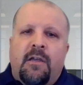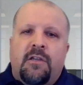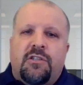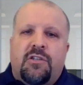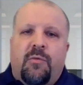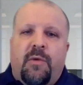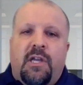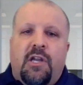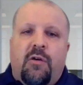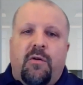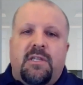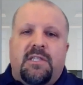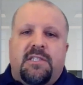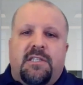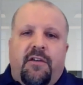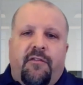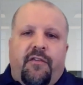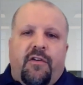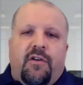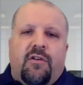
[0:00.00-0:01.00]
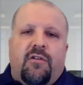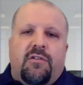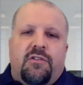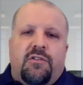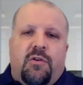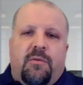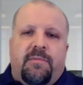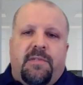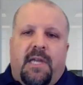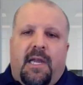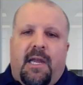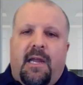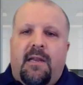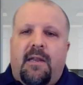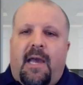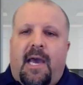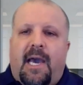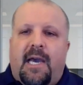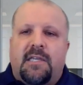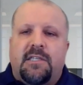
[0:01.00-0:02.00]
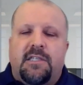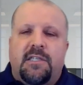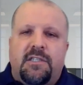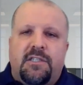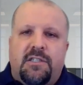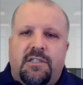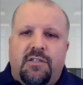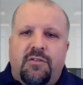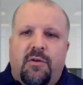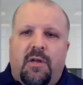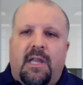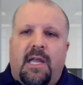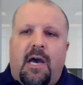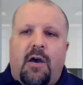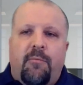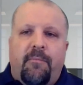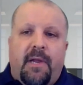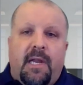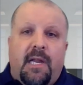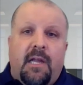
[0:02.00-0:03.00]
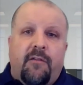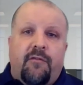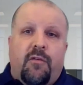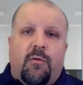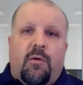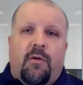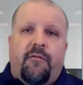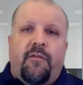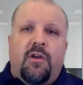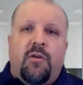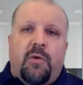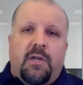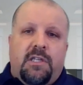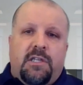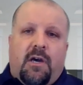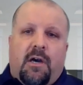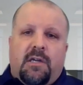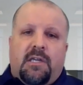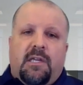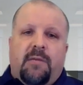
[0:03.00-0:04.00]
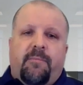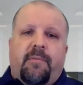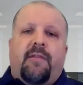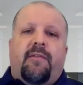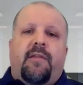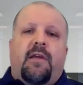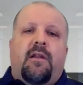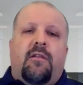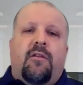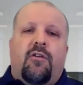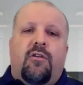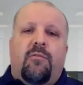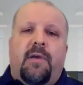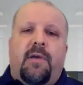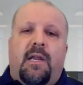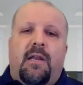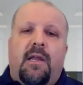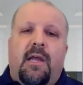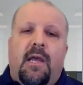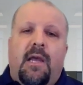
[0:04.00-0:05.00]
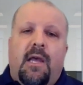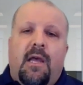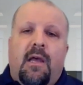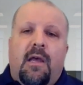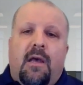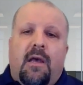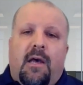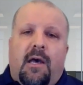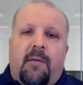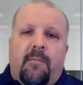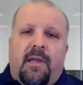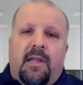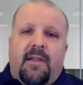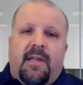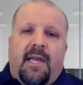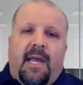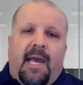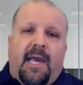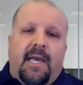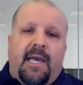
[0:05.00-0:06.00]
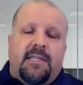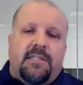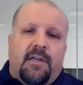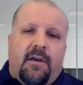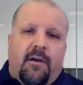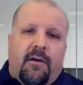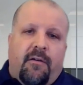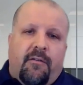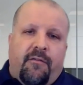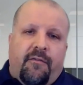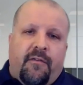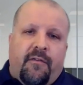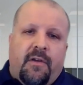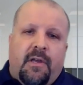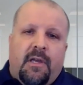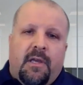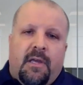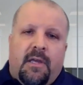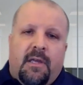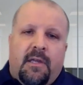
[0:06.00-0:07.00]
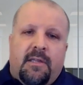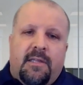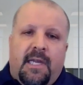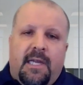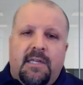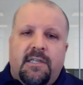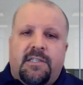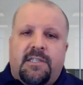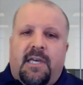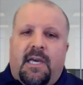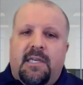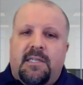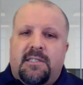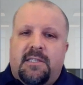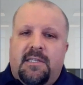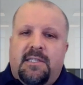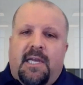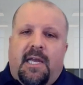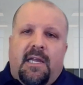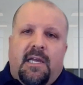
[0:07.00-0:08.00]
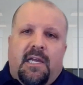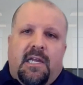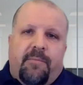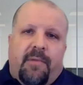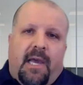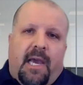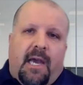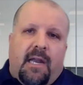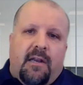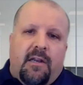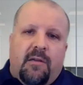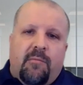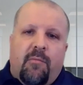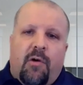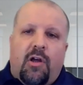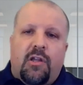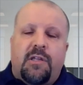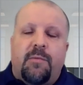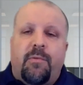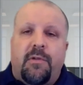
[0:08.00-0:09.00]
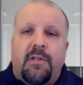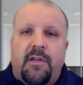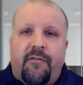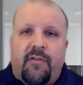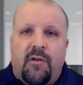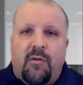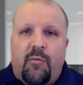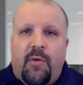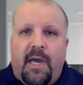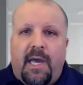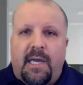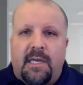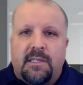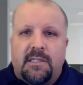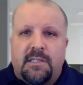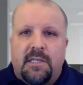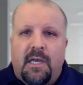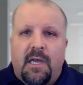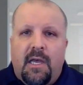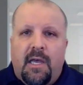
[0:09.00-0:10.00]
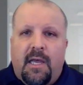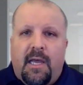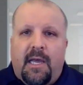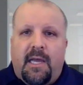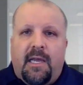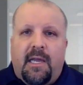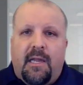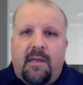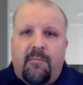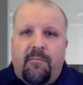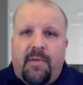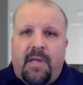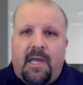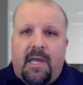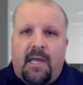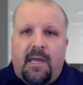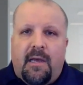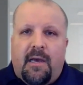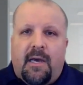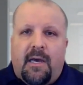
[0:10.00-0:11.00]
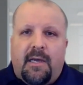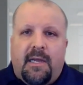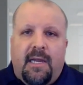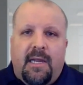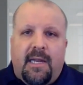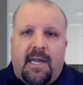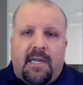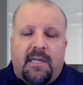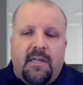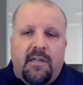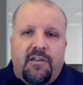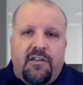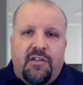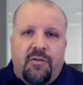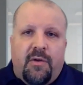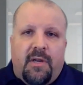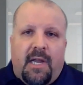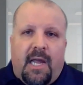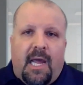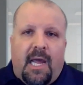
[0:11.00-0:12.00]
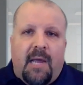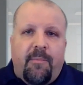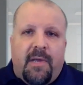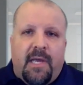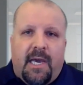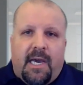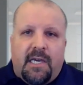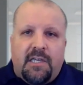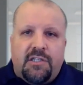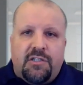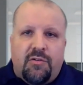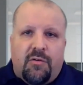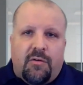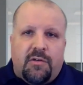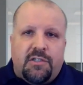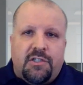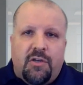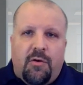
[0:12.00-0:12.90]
So we know it's difficult to obtain access to allow meaningful review. We talked about that a little bit. In the case of data sites, the data can be added in multiple different ways. It can be connected to an API source.